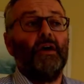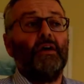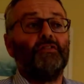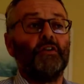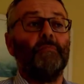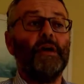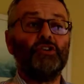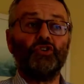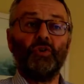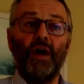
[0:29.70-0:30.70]
So make
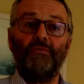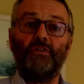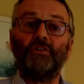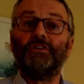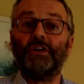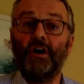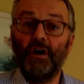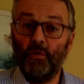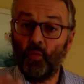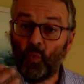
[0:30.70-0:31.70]
sure you have a look at
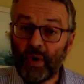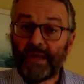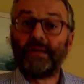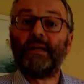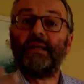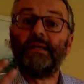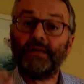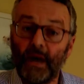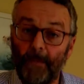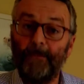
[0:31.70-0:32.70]
our weekly
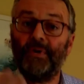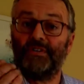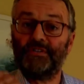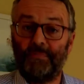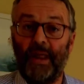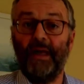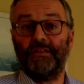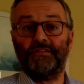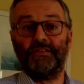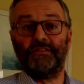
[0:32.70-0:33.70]
compass plan
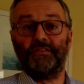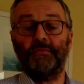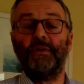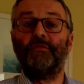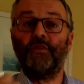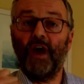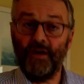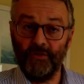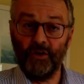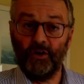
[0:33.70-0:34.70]
system, and if you
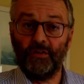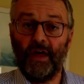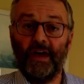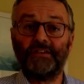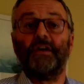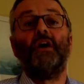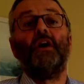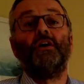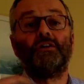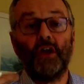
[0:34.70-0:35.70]
haven't got that,
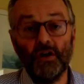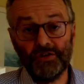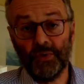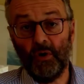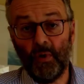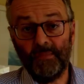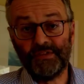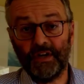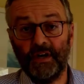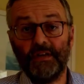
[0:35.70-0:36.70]
go to our
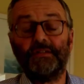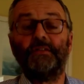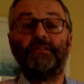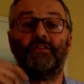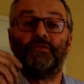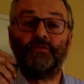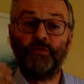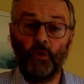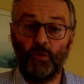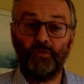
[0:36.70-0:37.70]
website. There's
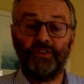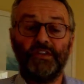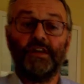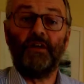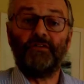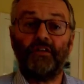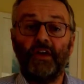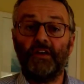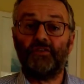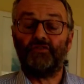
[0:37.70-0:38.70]
full details
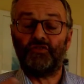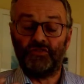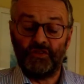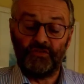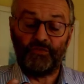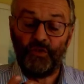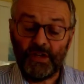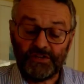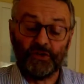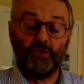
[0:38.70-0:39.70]
there. There's free
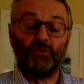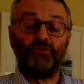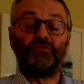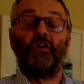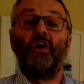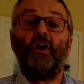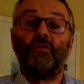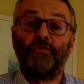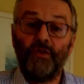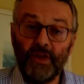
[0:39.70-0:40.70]
tools,
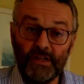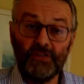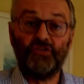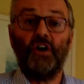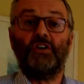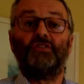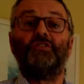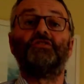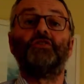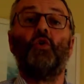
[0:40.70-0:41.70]
free
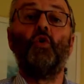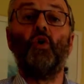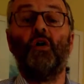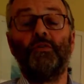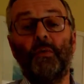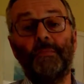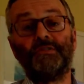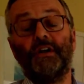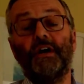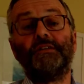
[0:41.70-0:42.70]
instructions, all on the
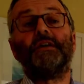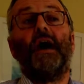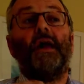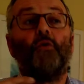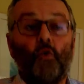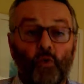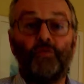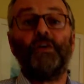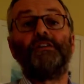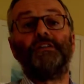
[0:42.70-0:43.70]
website and all
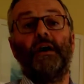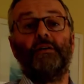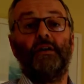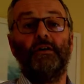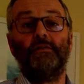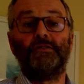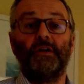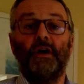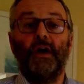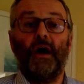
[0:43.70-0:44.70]
free to download.
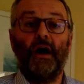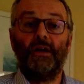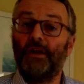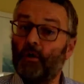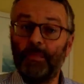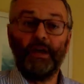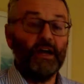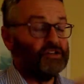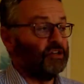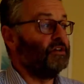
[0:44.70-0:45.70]
No
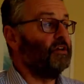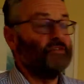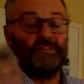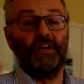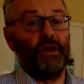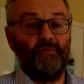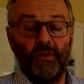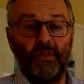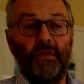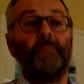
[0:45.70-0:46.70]
obligation. You have to sign up for
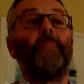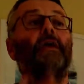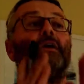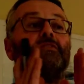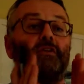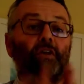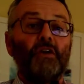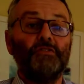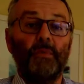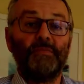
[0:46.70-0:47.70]
anything. So go to
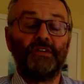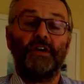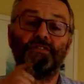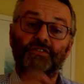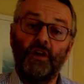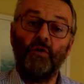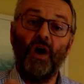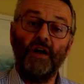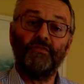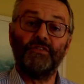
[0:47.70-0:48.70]
the website
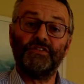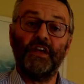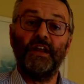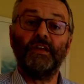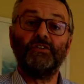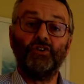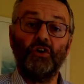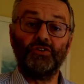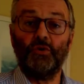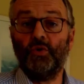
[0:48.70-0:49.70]

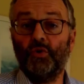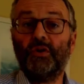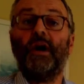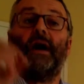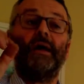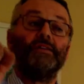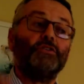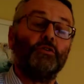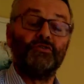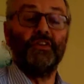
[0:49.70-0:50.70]
slow-selling.org and you
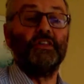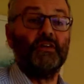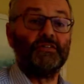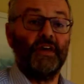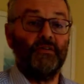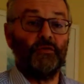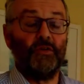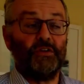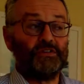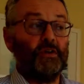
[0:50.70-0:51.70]
will see those there for you.
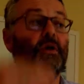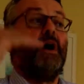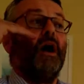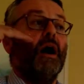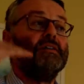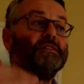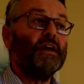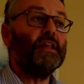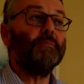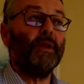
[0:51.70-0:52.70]
So a
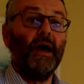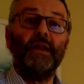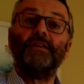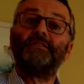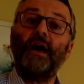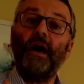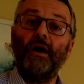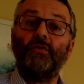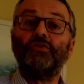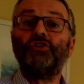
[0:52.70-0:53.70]
daily plan is
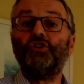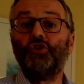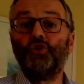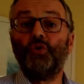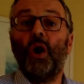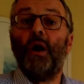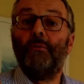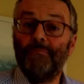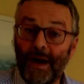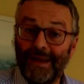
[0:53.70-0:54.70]
how you
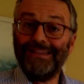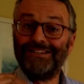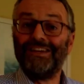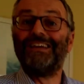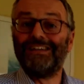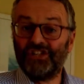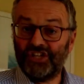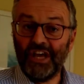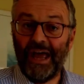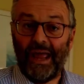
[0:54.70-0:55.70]
manage each
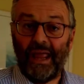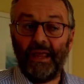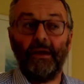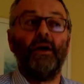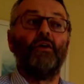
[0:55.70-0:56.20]
day.